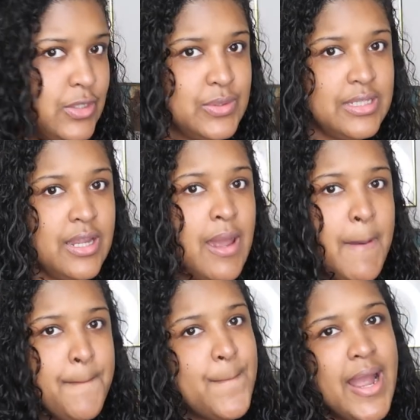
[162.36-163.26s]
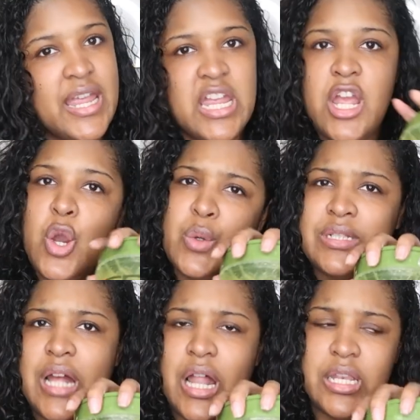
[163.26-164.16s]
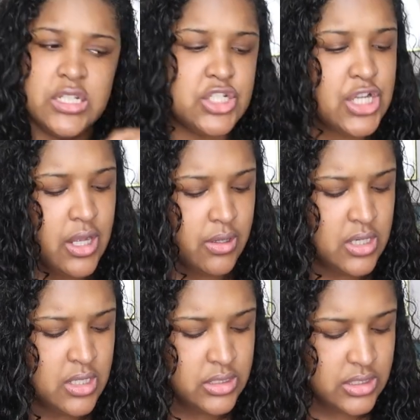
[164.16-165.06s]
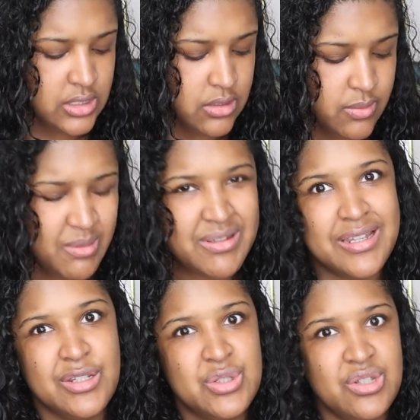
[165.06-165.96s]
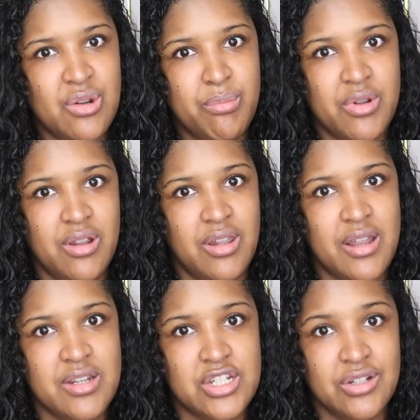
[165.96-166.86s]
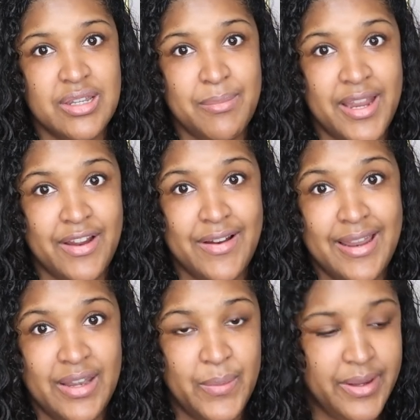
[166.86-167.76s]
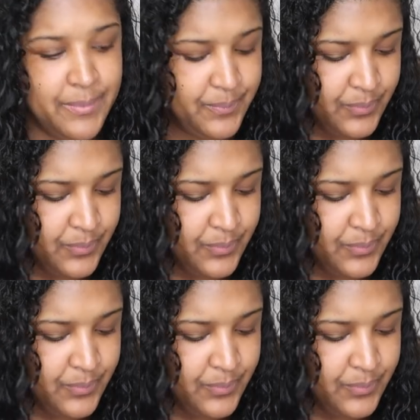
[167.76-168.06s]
using my Eco Styling Gel, just a little bit, because I usually don't put a lot of gel in my hair anyway.